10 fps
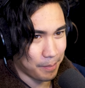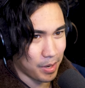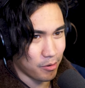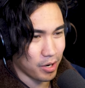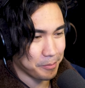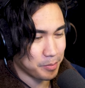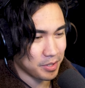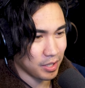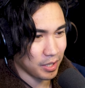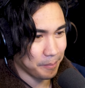power-ups
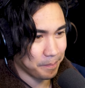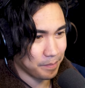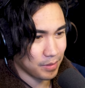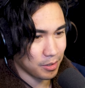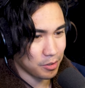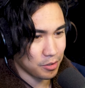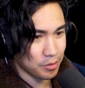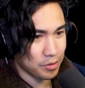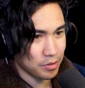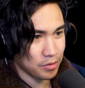basically they can
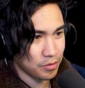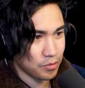use